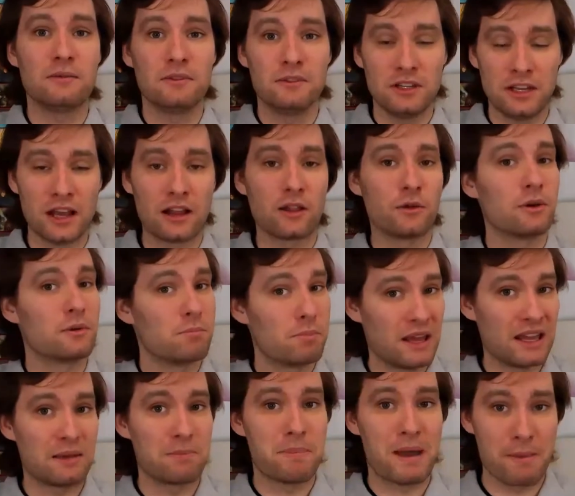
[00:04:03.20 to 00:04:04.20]
yellow, and
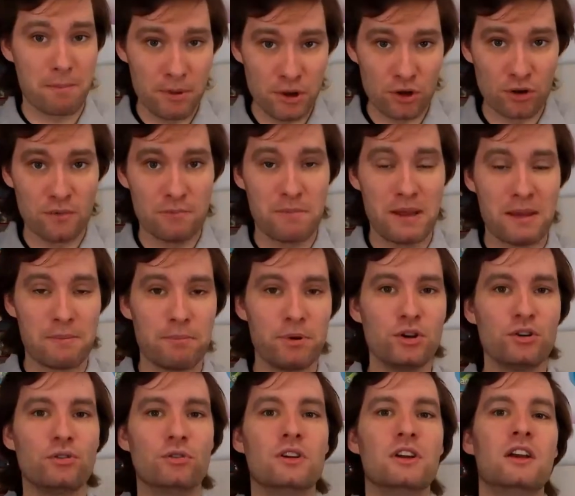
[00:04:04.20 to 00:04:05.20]
pink
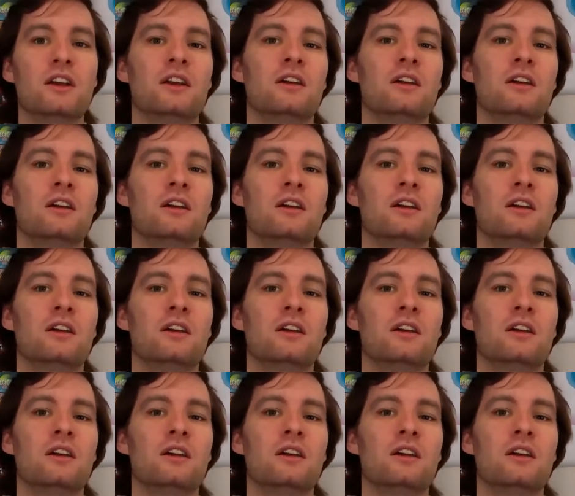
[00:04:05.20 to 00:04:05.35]
bamboo,